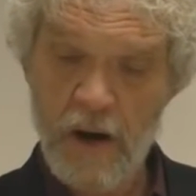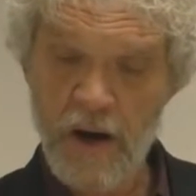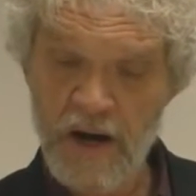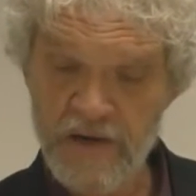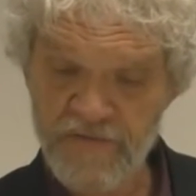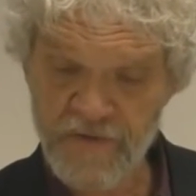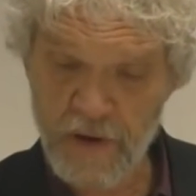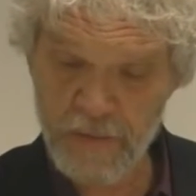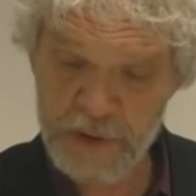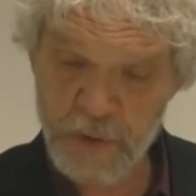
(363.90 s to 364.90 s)
All right, for
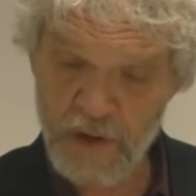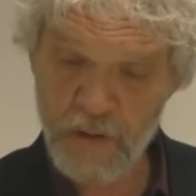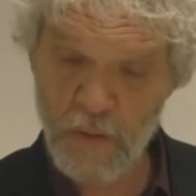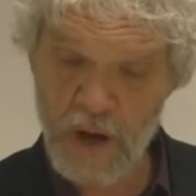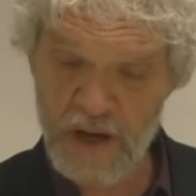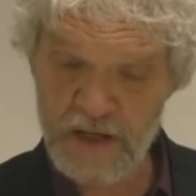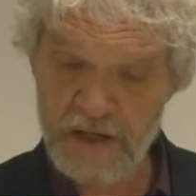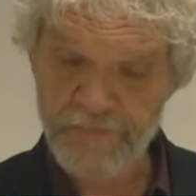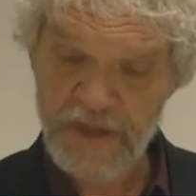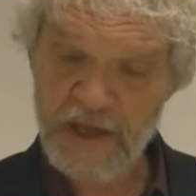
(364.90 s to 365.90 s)
number
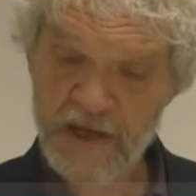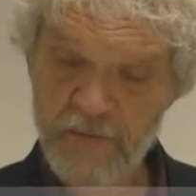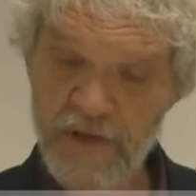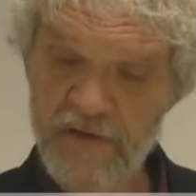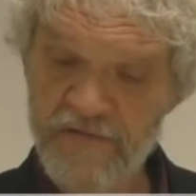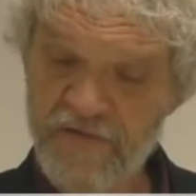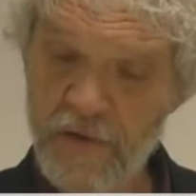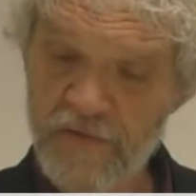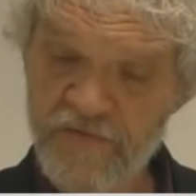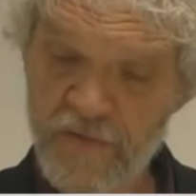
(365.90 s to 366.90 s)
21, it can be
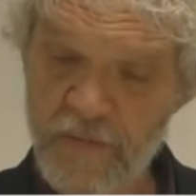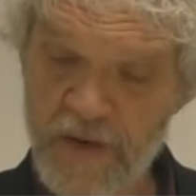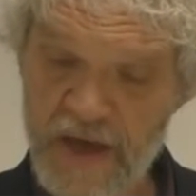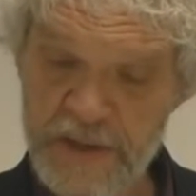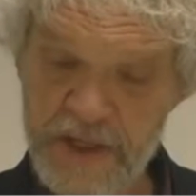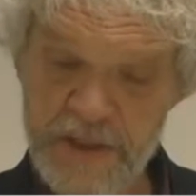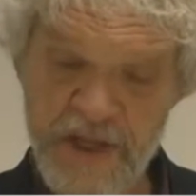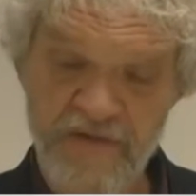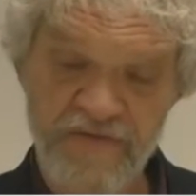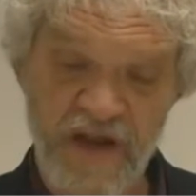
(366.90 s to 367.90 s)
inferred from the passage
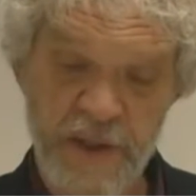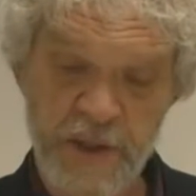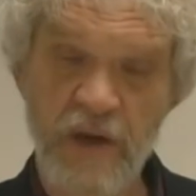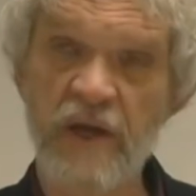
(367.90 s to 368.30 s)
that Fletcher